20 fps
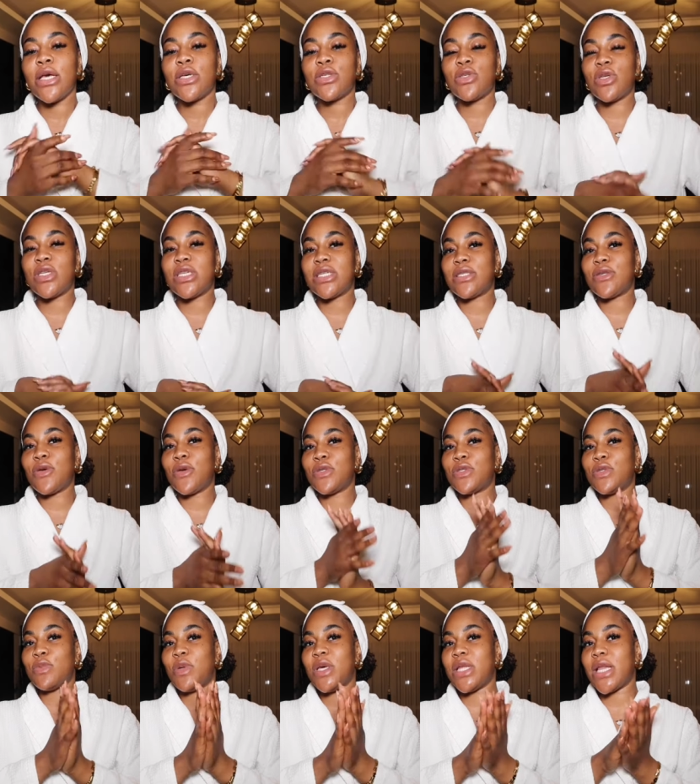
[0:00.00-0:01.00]
So this is
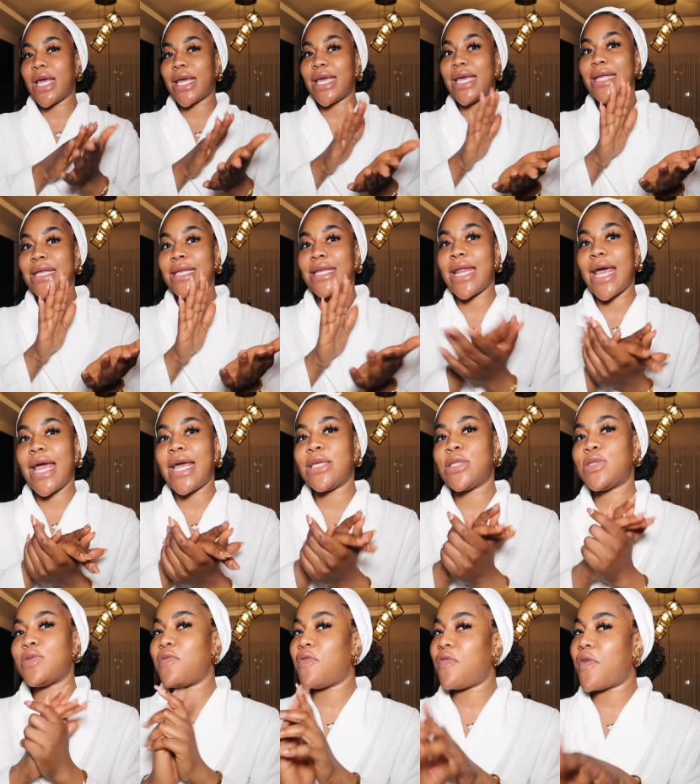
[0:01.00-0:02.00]
going to be like a
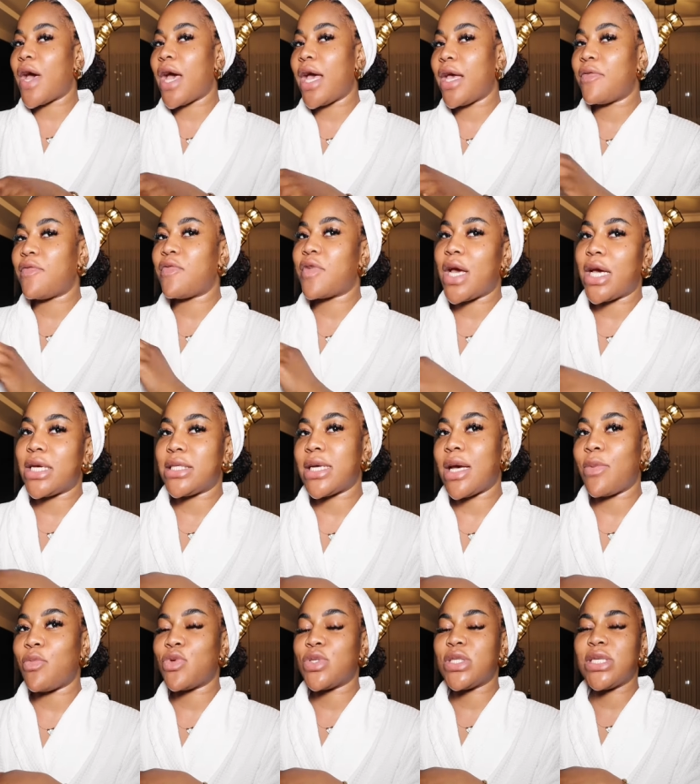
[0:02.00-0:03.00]
nine to five
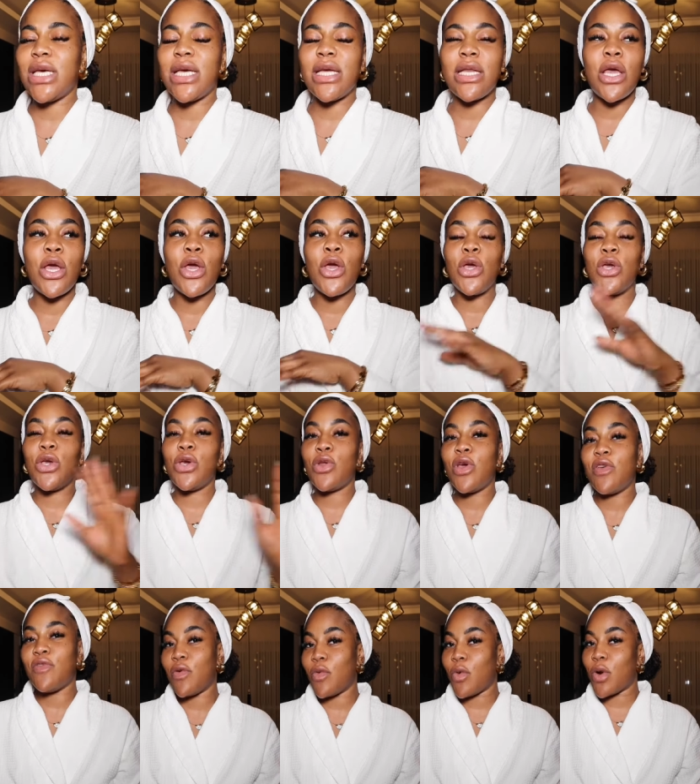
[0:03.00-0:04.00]
nighttime routine. You
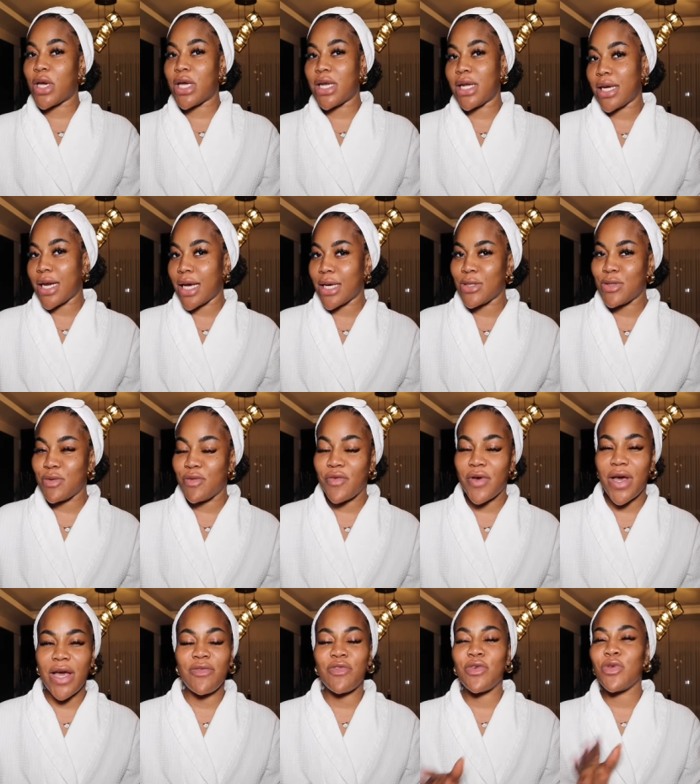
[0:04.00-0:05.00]
know, if you're working at nine to
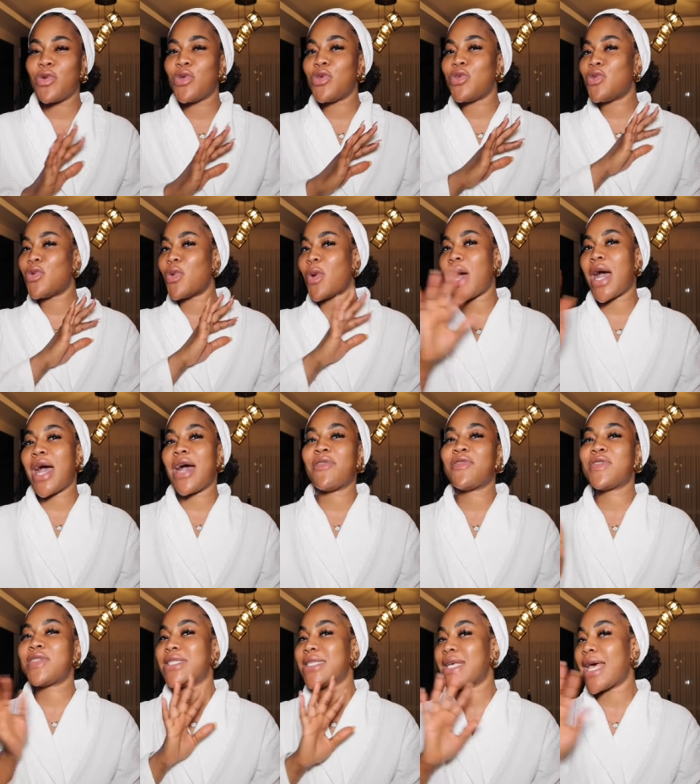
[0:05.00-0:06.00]
five, you know you don't
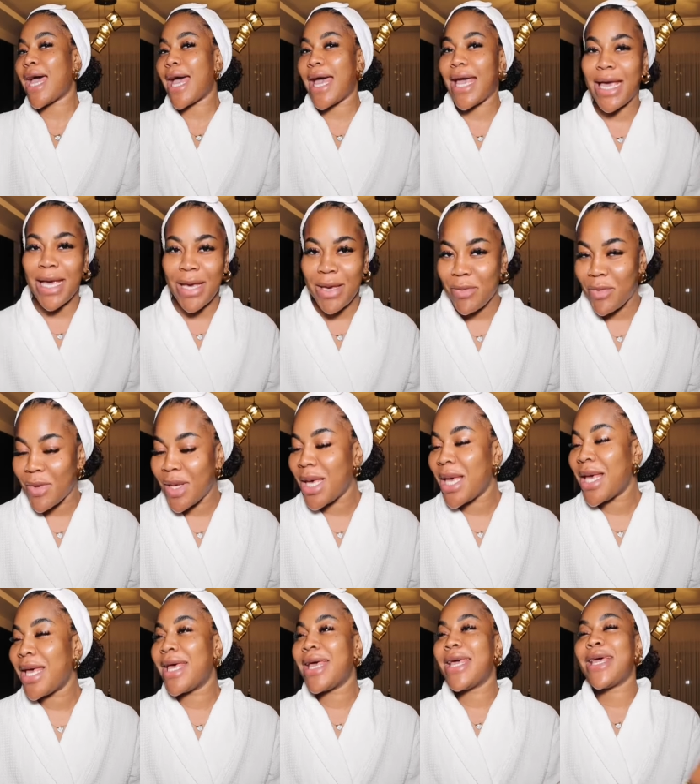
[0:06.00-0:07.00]
have time.
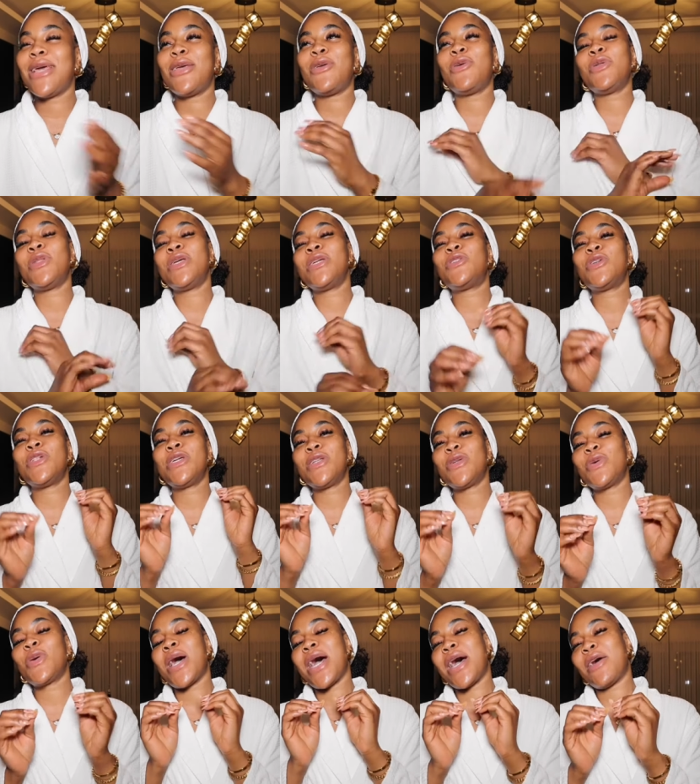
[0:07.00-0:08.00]
You literally
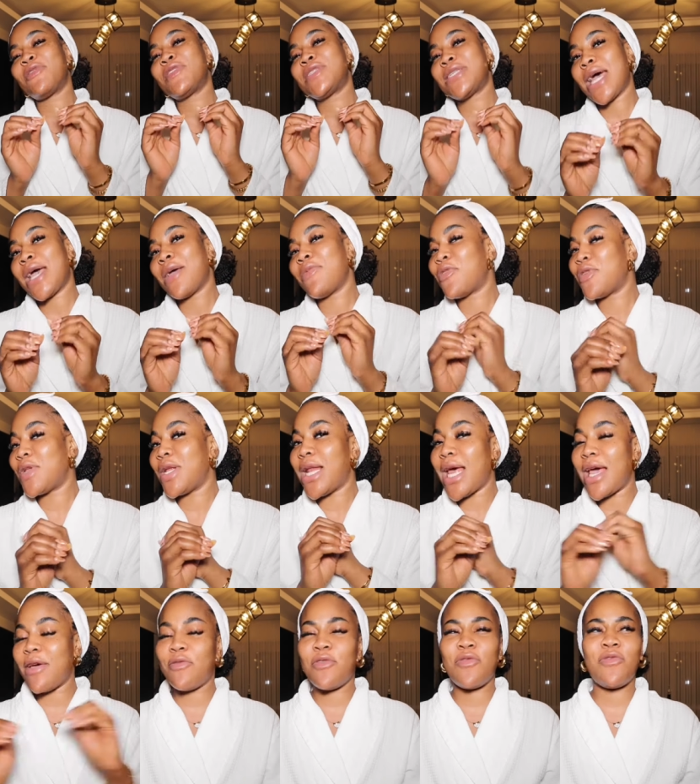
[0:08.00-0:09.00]
don't have time for the
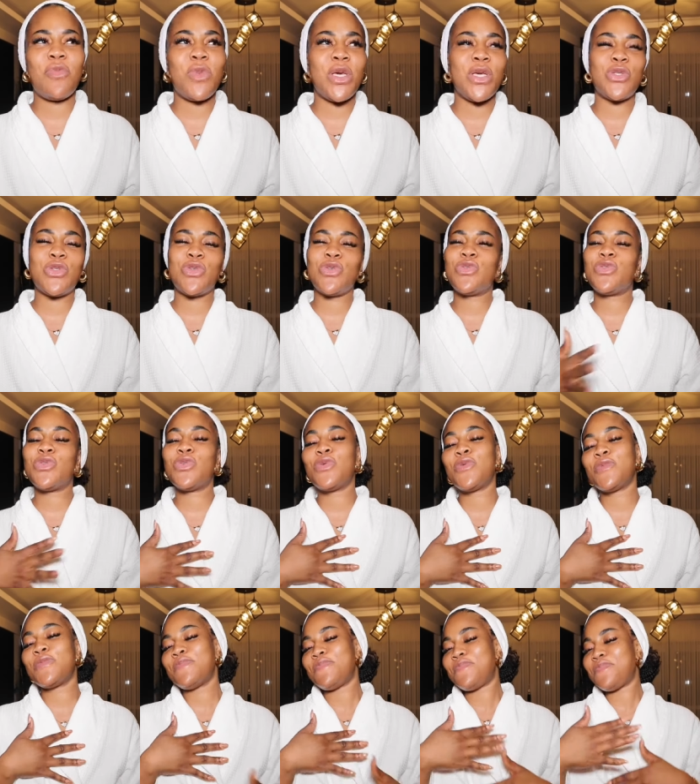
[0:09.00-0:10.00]
life of me to
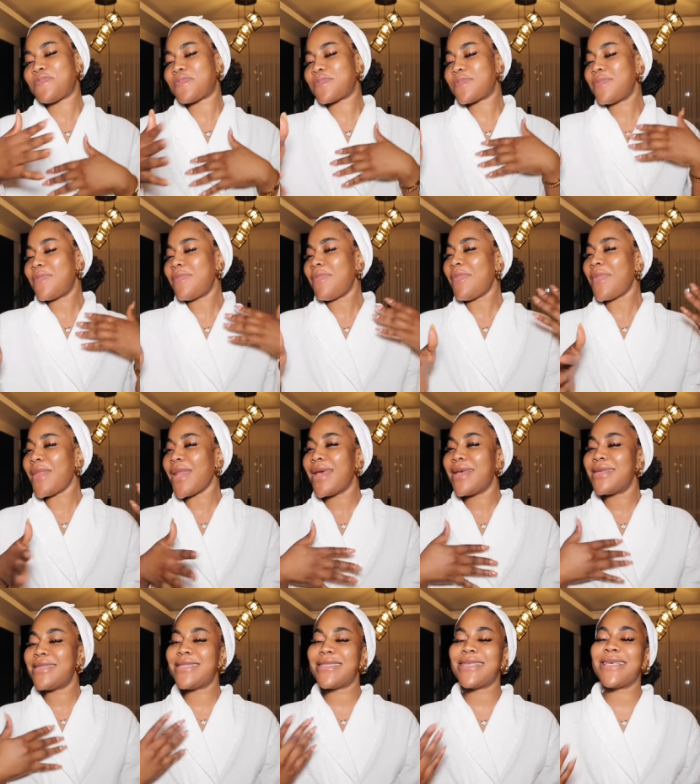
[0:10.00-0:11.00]
do
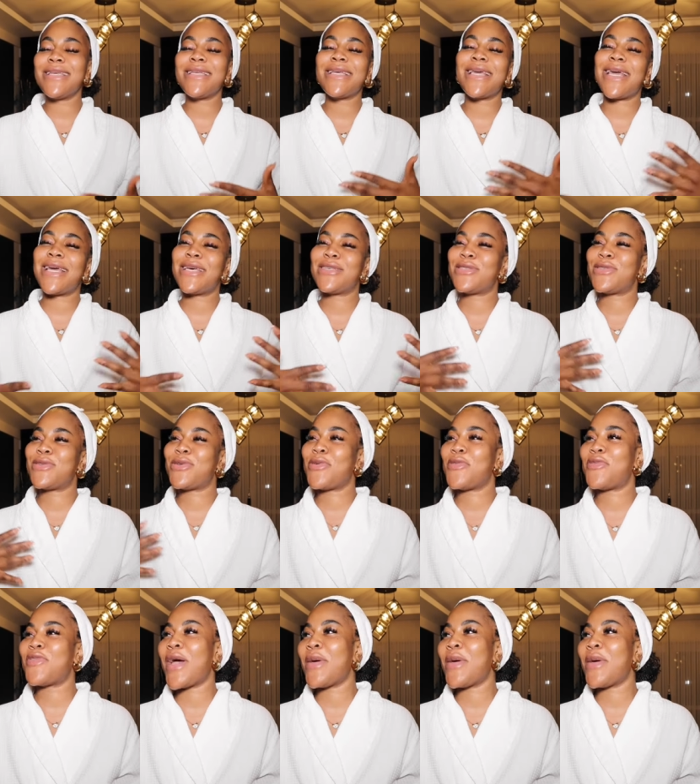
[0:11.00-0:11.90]
skincare stuff.